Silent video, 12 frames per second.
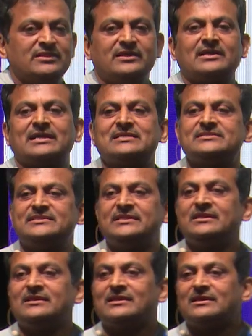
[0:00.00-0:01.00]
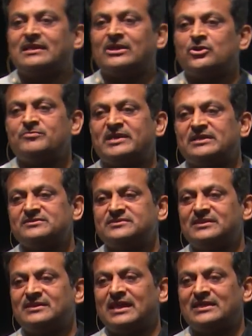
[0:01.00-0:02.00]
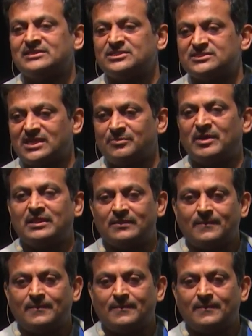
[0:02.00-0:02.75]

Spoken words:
the currency cannot be considered as a stable.